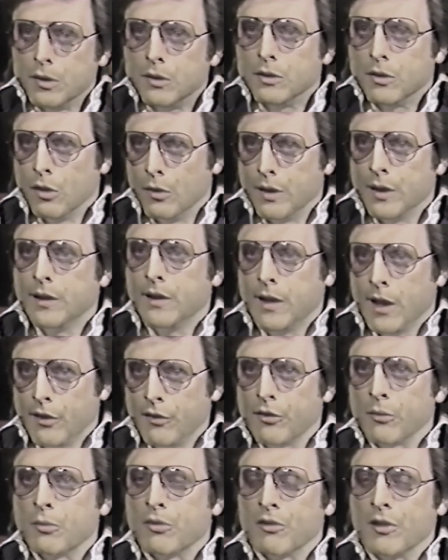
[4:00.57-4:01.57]
Go catch
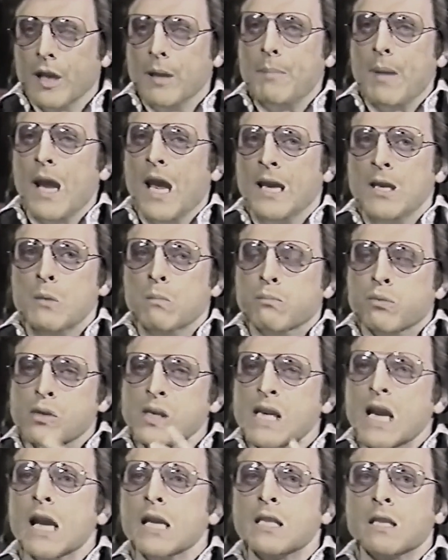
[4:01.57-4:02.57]
some sleep, and you
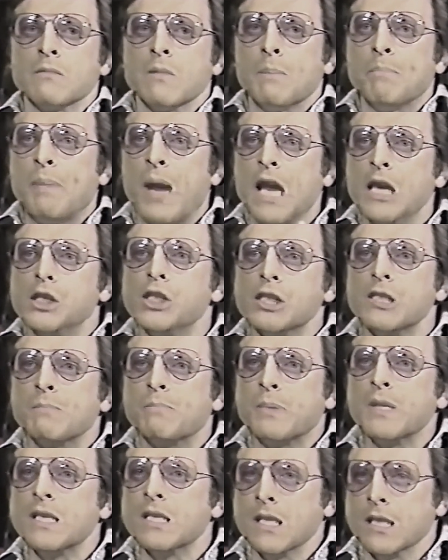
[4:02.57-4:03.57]
bring out the rapacious
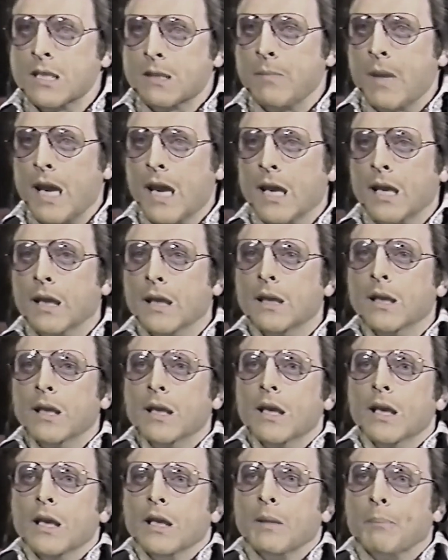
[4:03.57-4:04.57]
businessman,
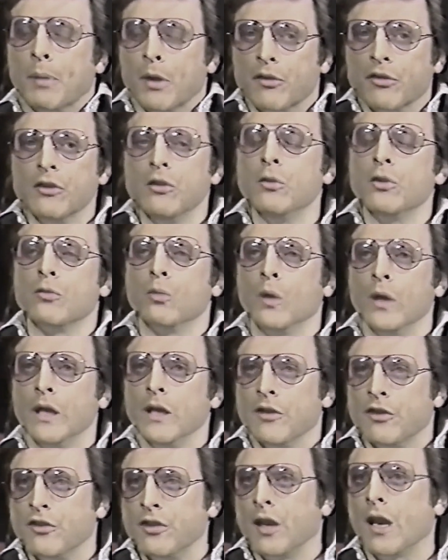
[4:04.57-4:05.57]
the person who is willing
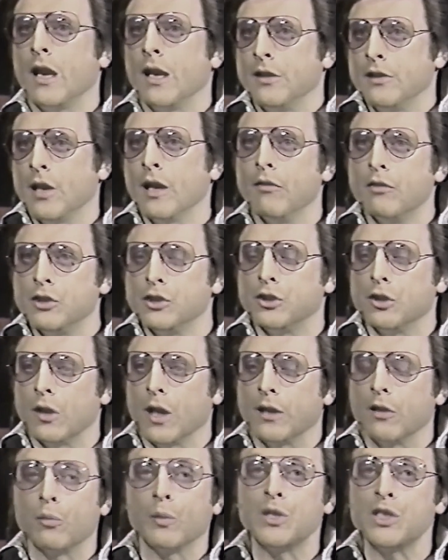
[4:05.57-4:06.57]
to sit on a television show like
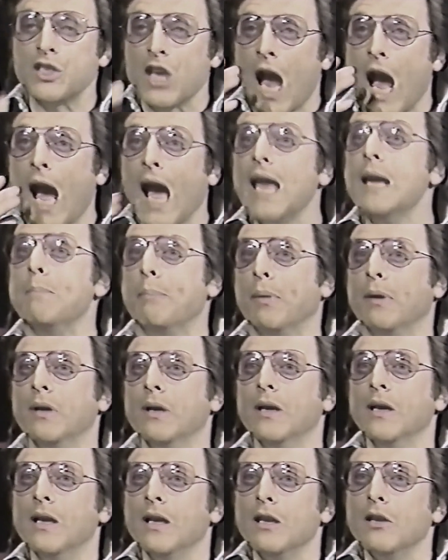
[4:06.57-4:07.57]
this, which is a hype.
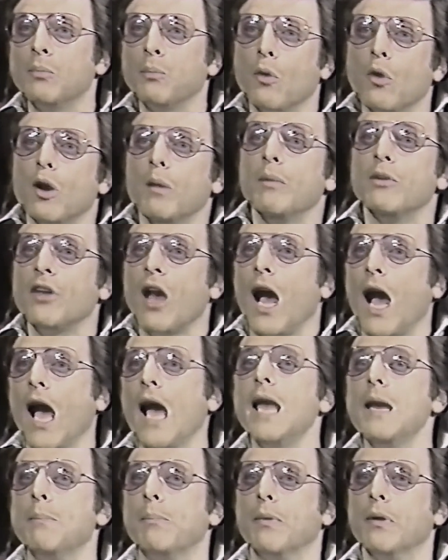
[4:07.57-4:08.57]
This program is a
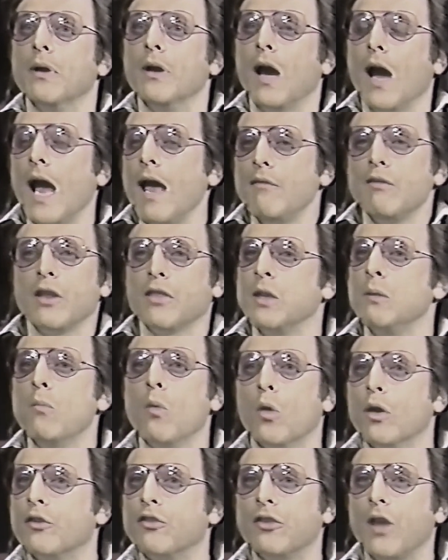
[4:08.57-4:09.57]
hype. I have nothing
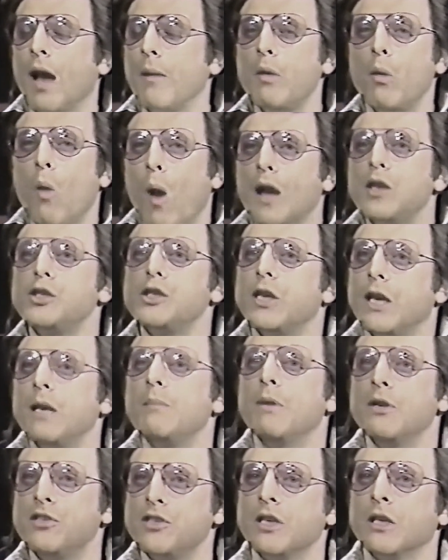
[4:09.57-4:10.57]
more to say. I mean, why should
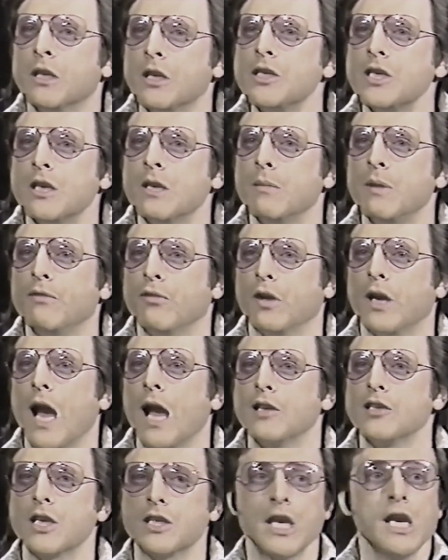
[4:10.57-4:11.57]
anybody sit and listen to me, for
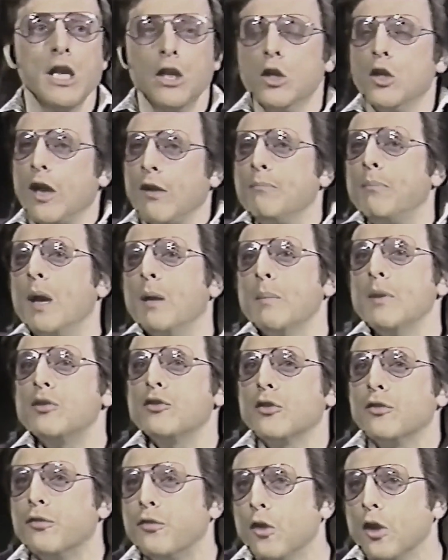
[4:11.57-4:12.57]
God's sake? You could have
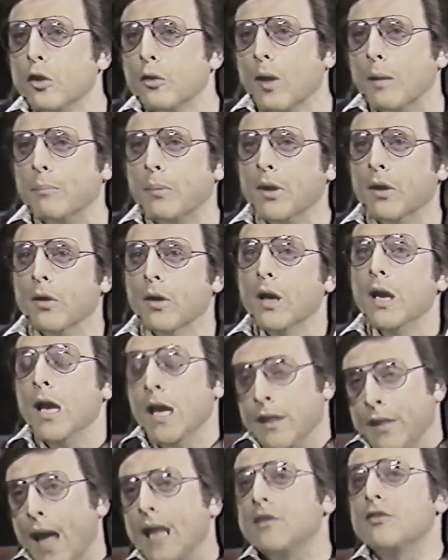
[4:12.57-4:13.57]
Buckminster Fuller up here.
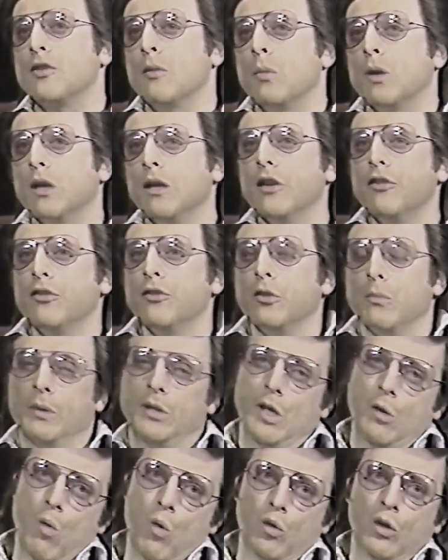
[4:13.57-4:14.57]
That's someone to listen to, but
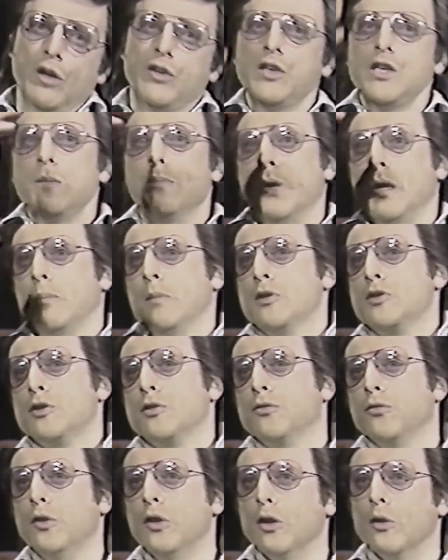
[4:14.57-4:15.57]
they won't listen to Buckminster
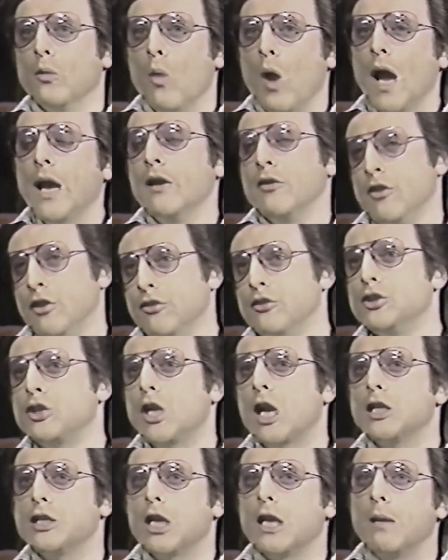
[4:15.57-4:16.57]
Fuller. Why? Because he isn't
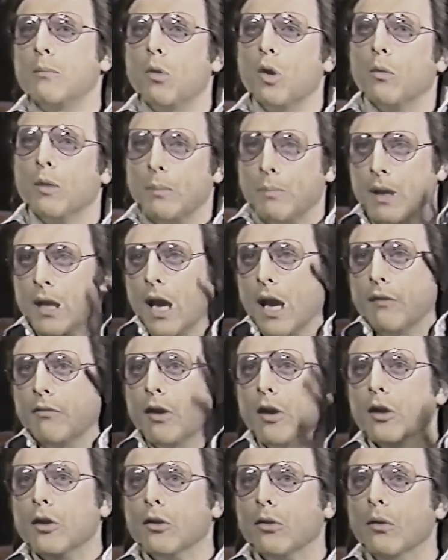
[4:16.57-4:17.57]
Zsa Zsa Gabor with a beehive
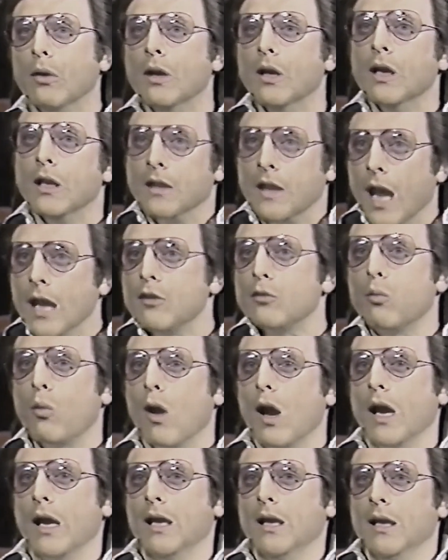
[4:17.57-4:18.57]
hairdo. That's
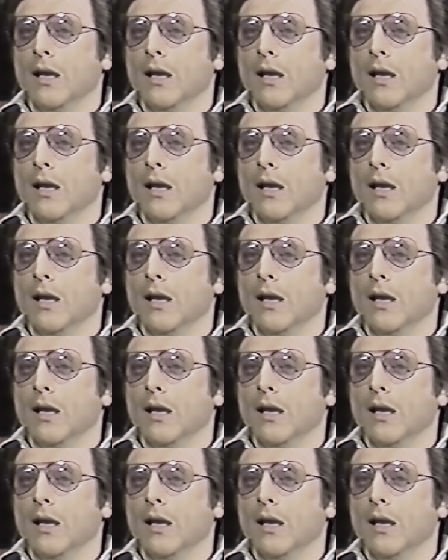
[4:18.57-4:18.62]
why.